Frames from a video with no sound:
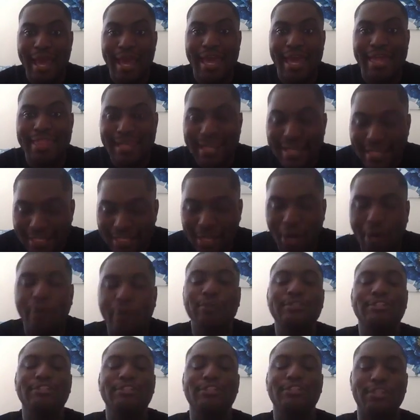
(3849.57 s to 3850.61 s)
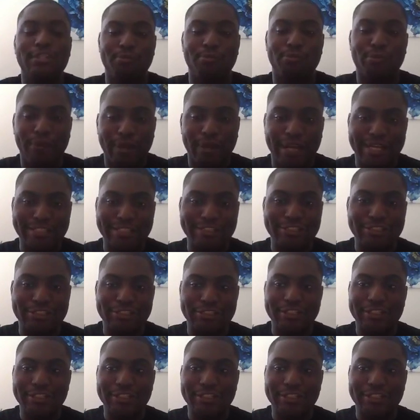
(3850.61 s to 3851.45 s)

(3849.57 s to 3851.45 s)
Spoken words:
and then he goes into the bridge